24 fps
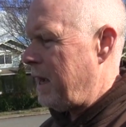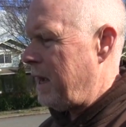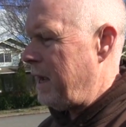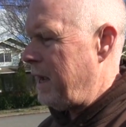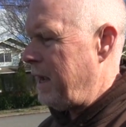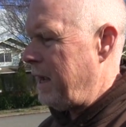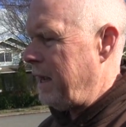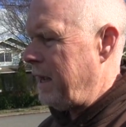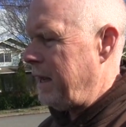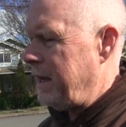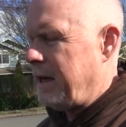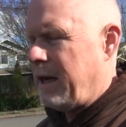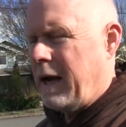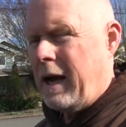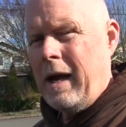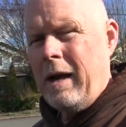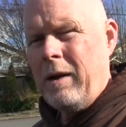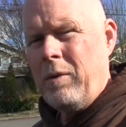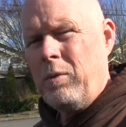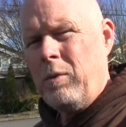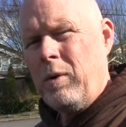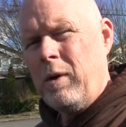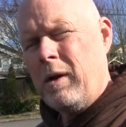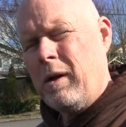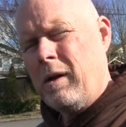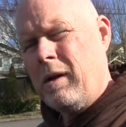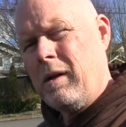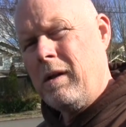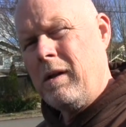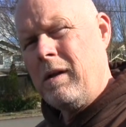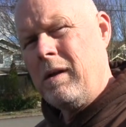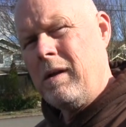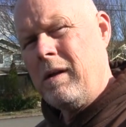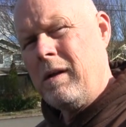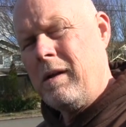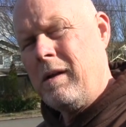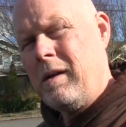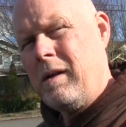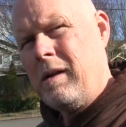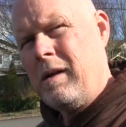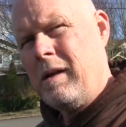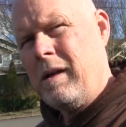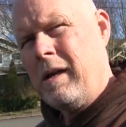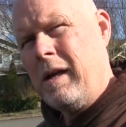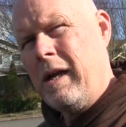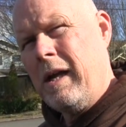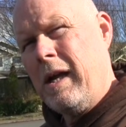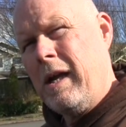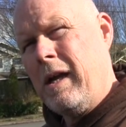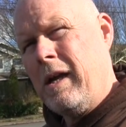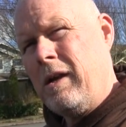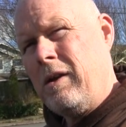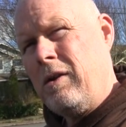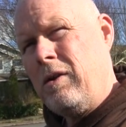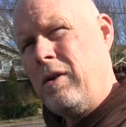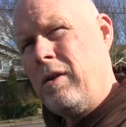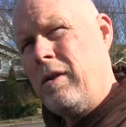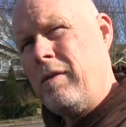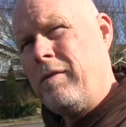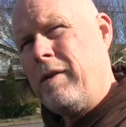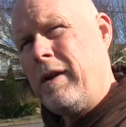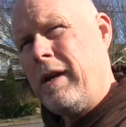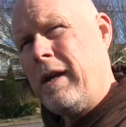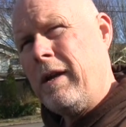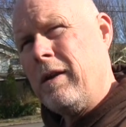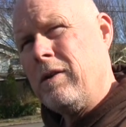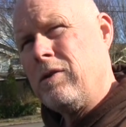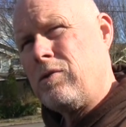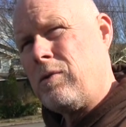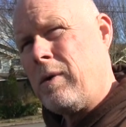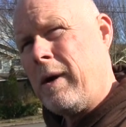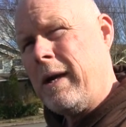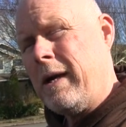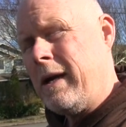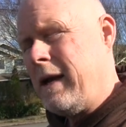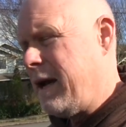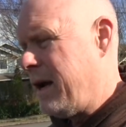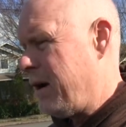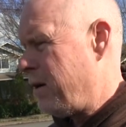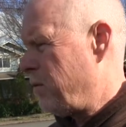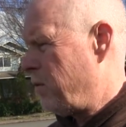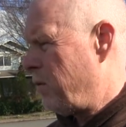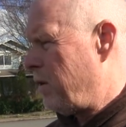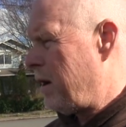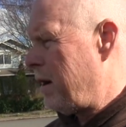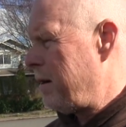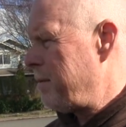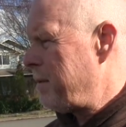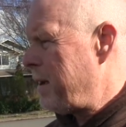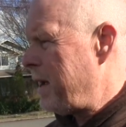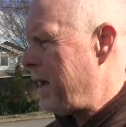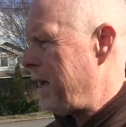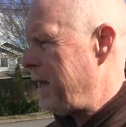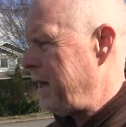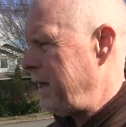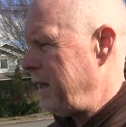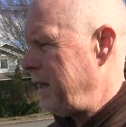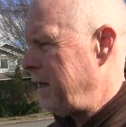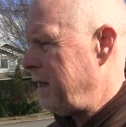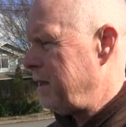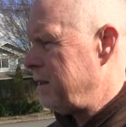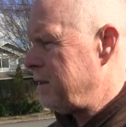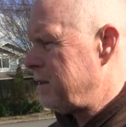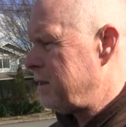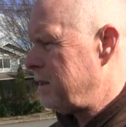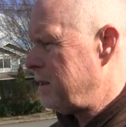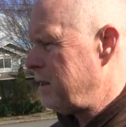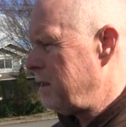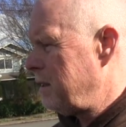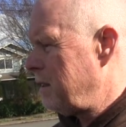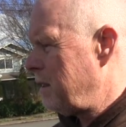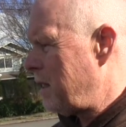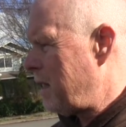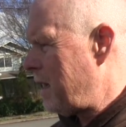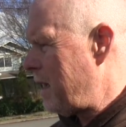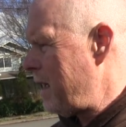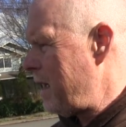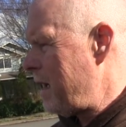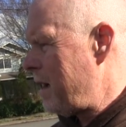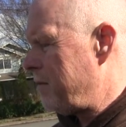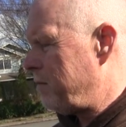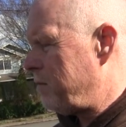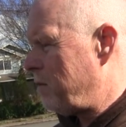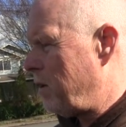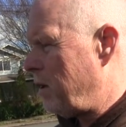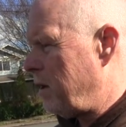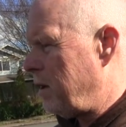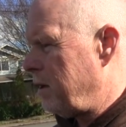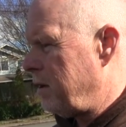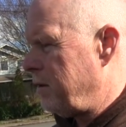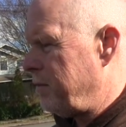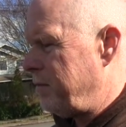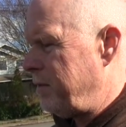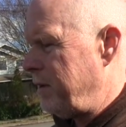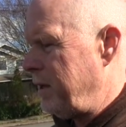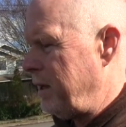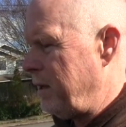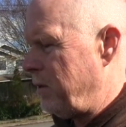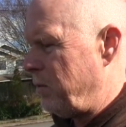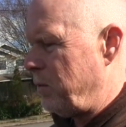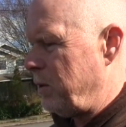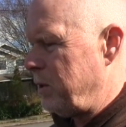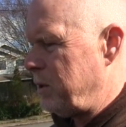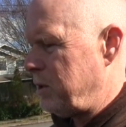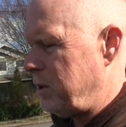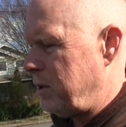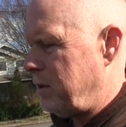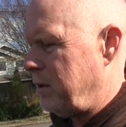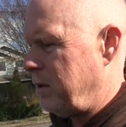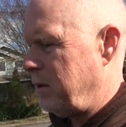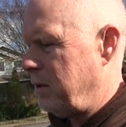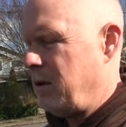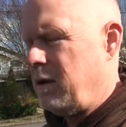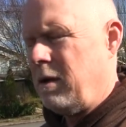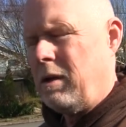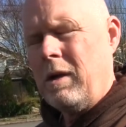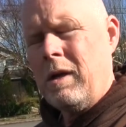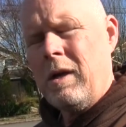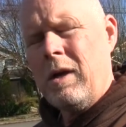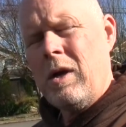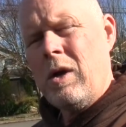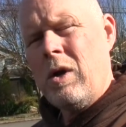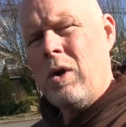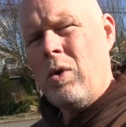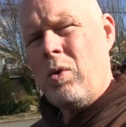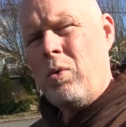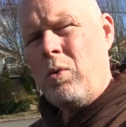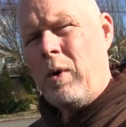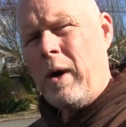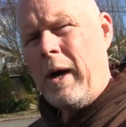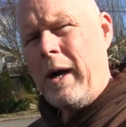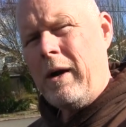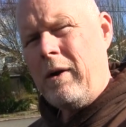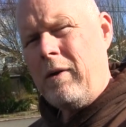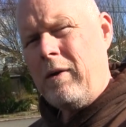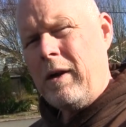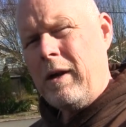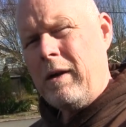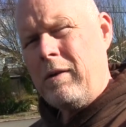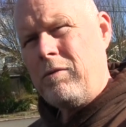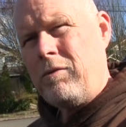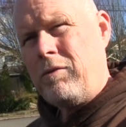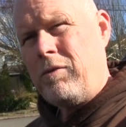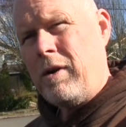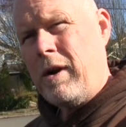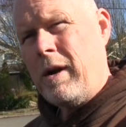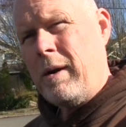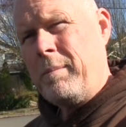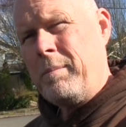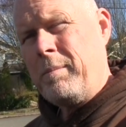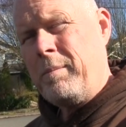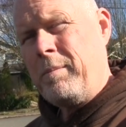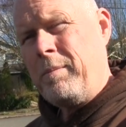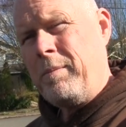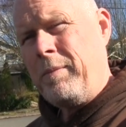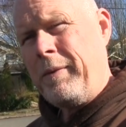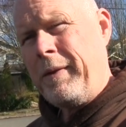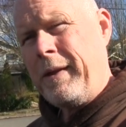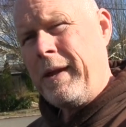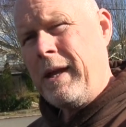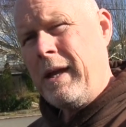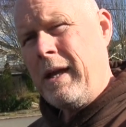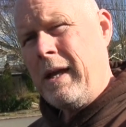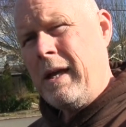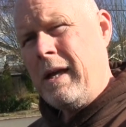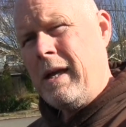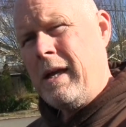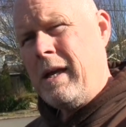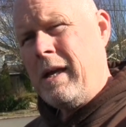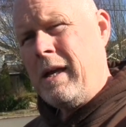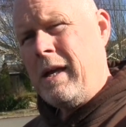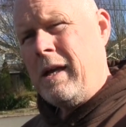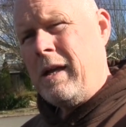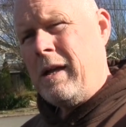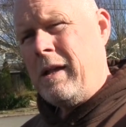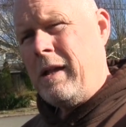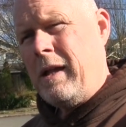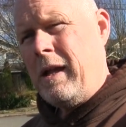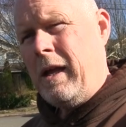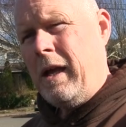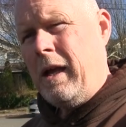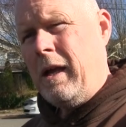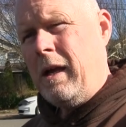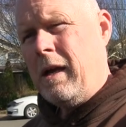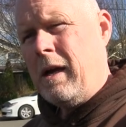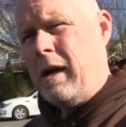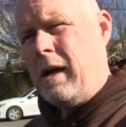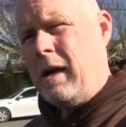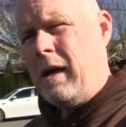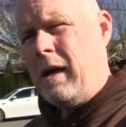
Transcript: And I will do the videos. Right now where I'm at is I have all of the original wiring from the